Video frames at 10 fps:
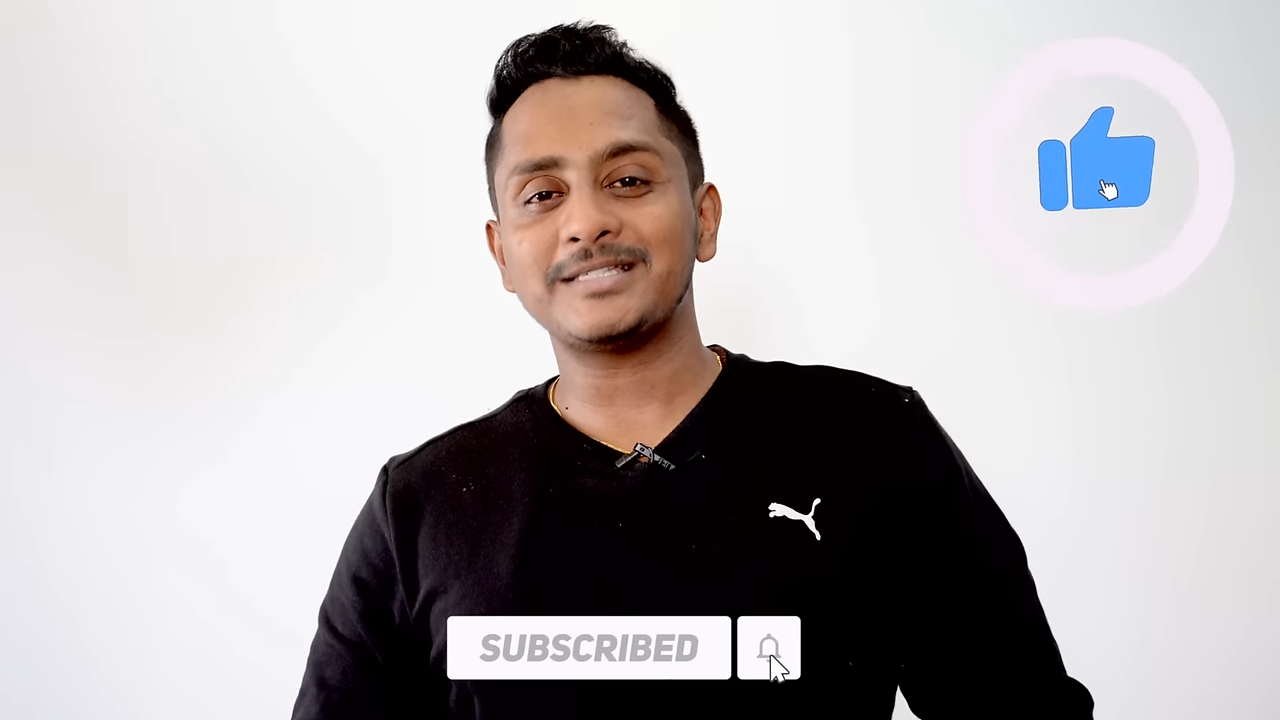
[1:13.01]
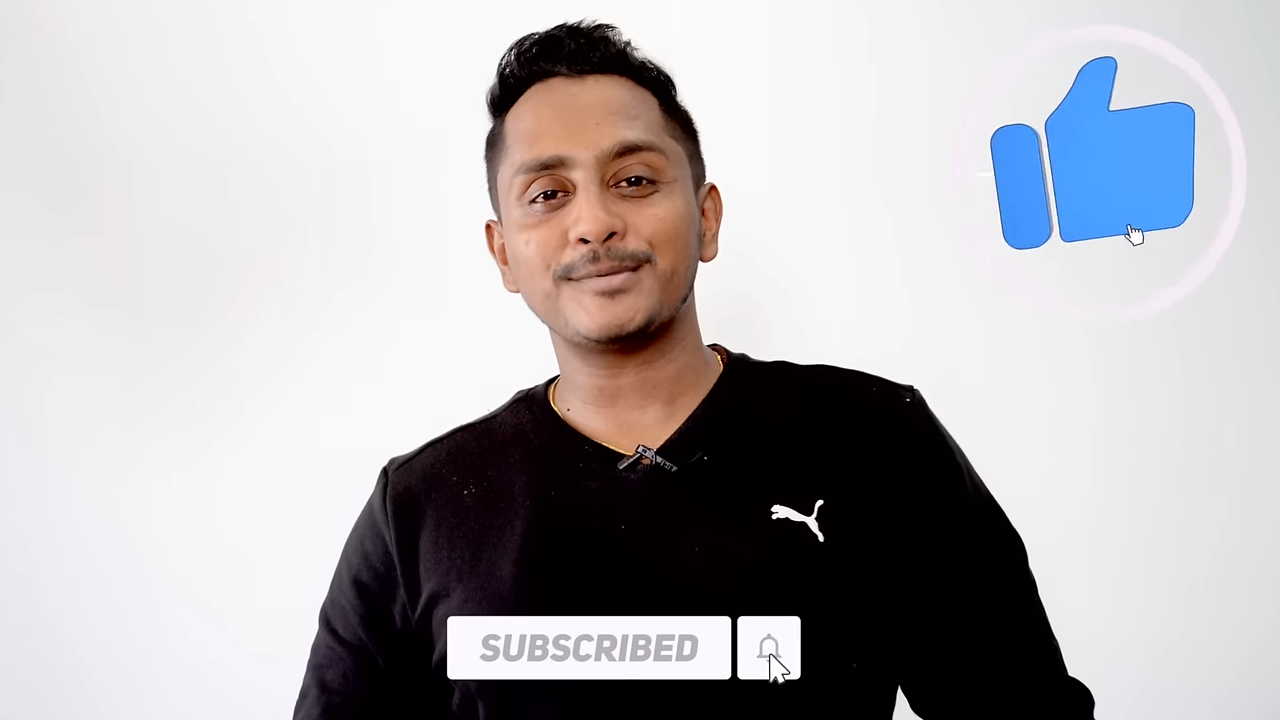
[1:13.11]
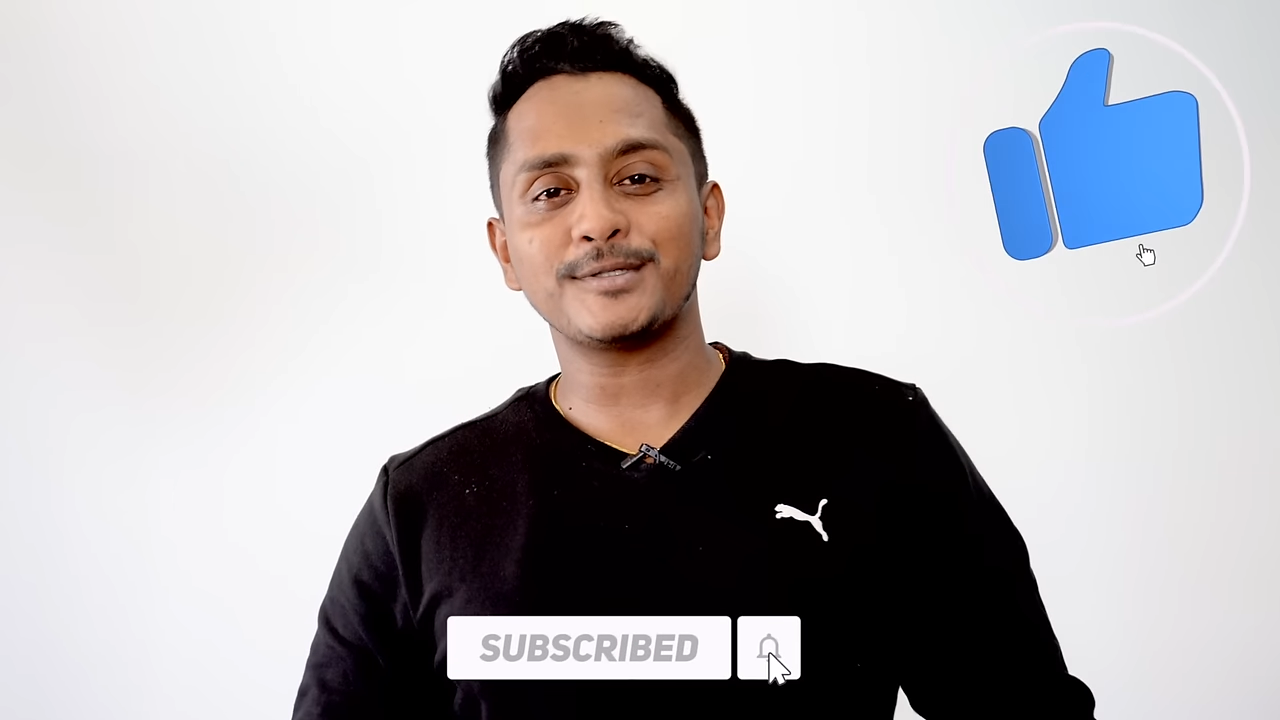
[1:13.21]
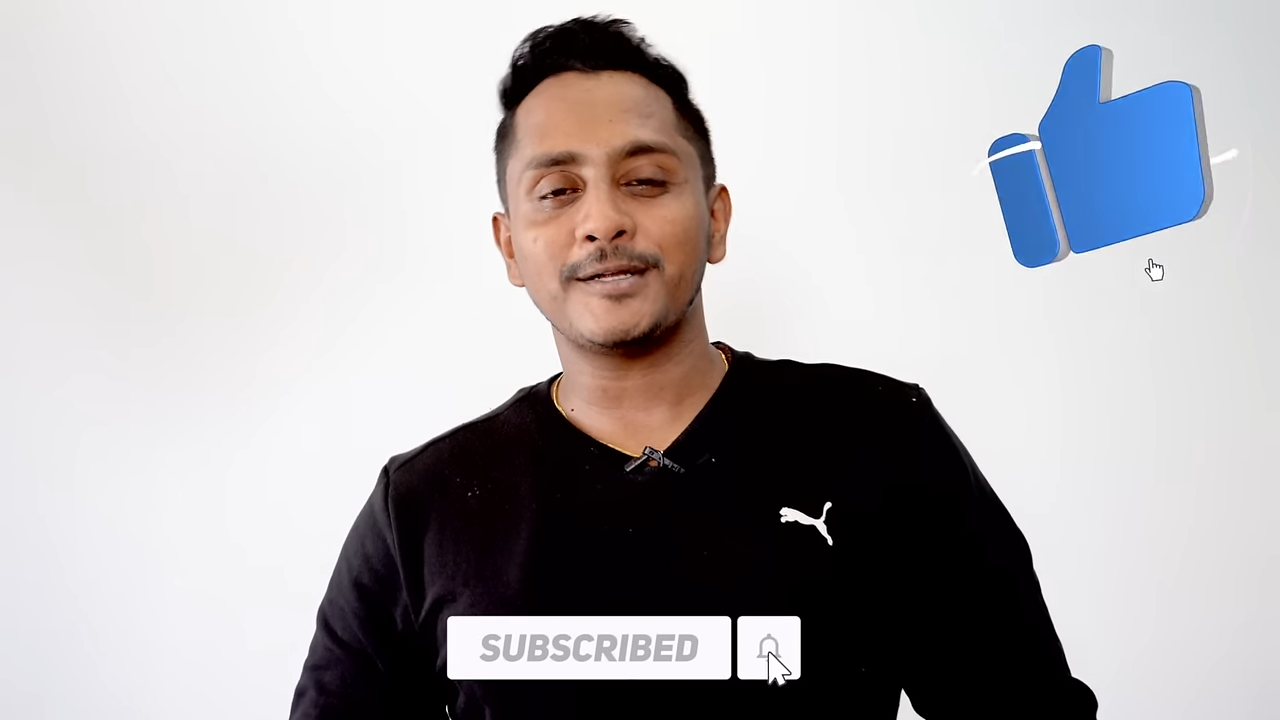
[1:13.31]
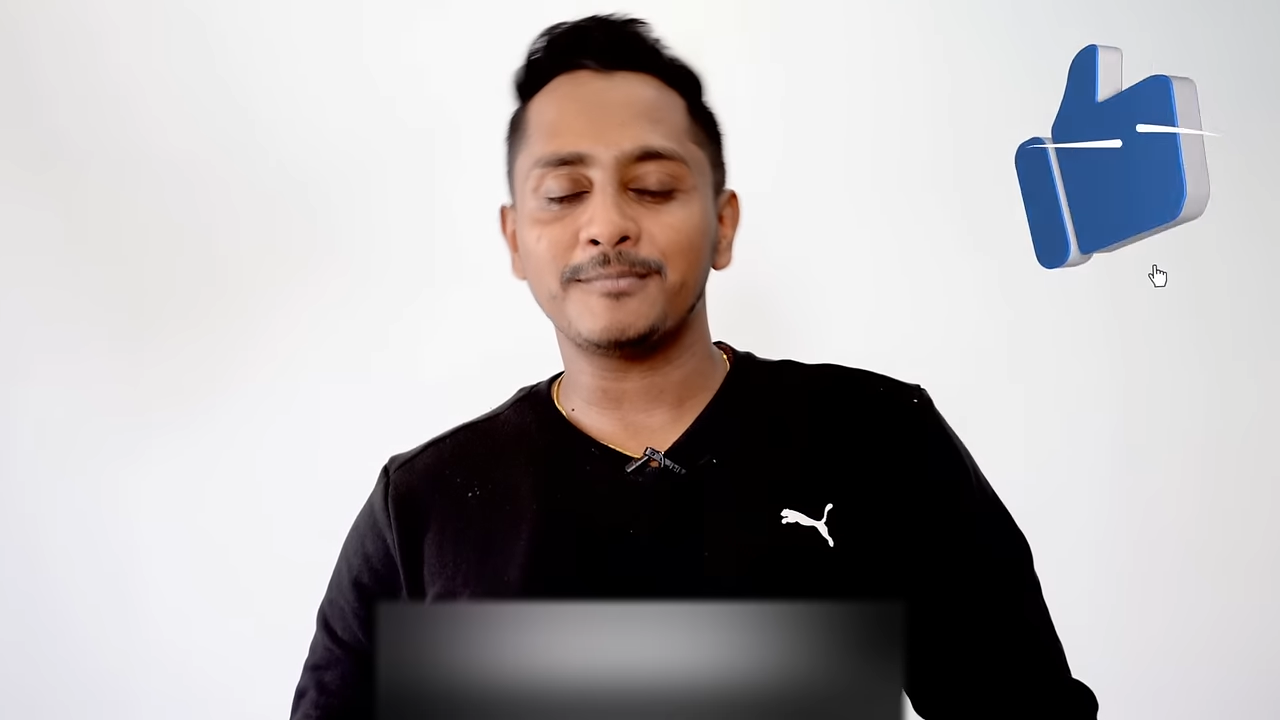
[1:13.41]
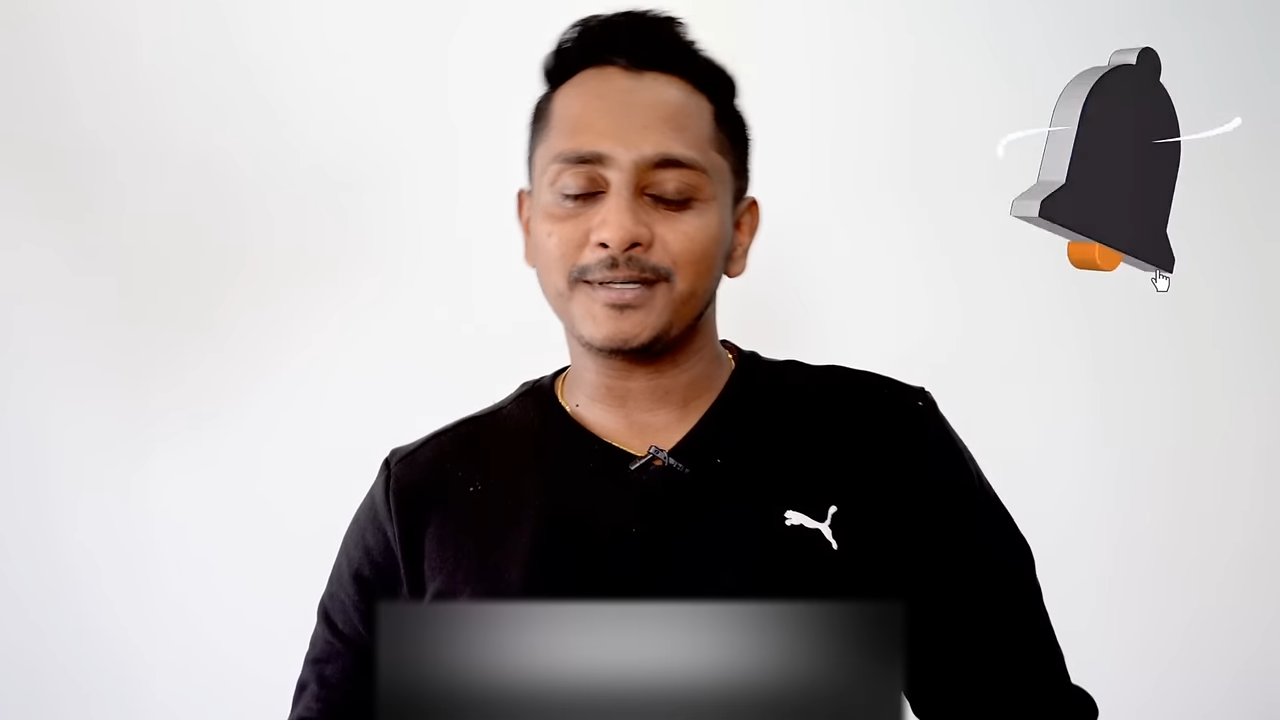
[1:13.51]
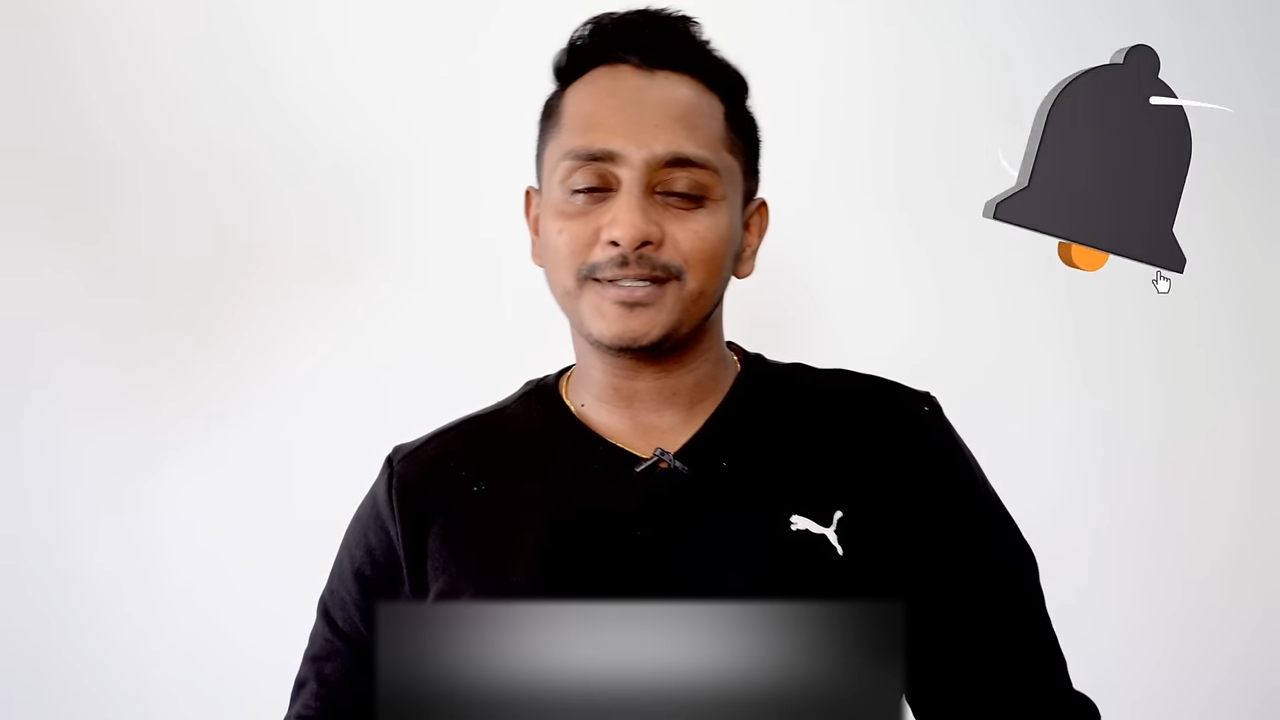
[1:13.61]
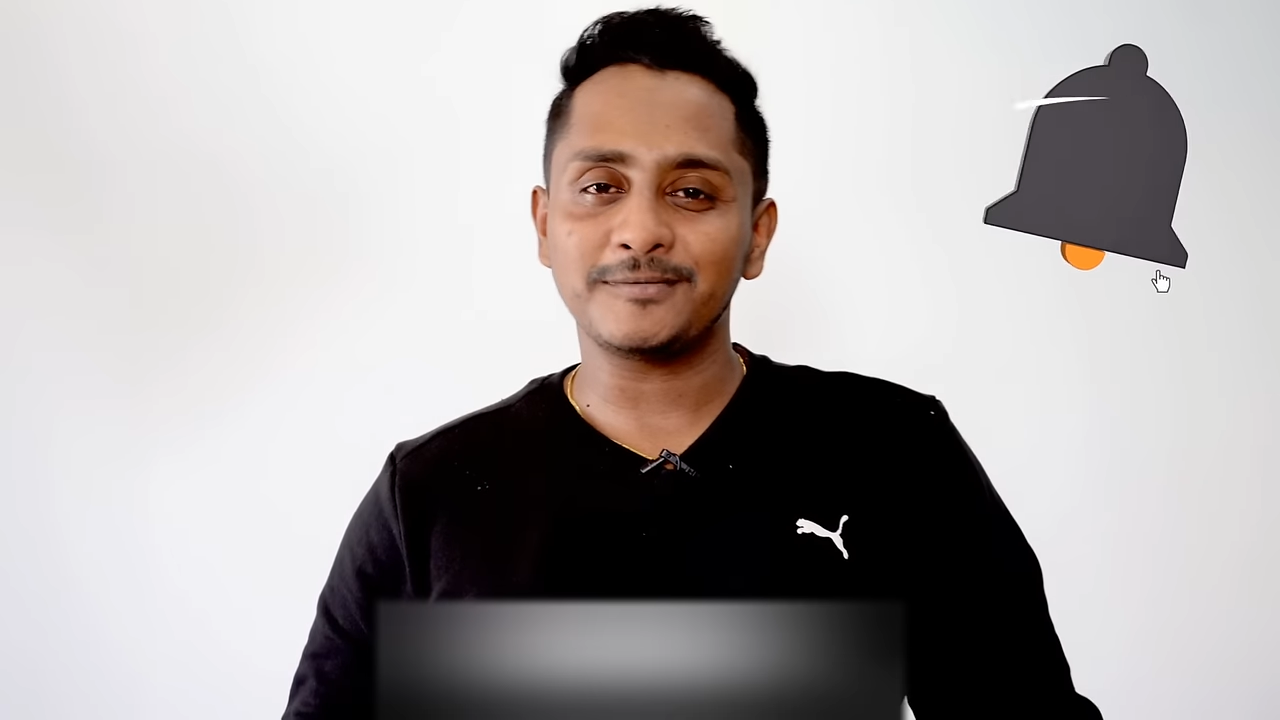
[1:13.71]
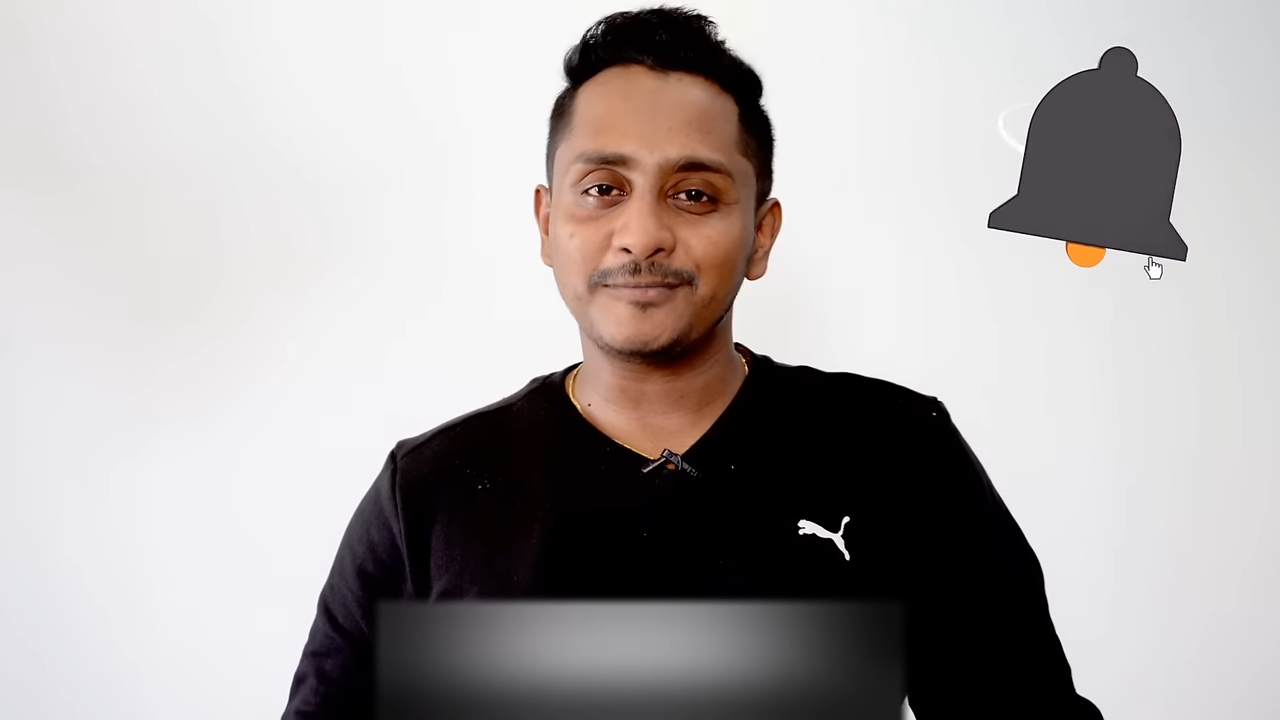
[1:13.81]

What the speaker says: subscribe button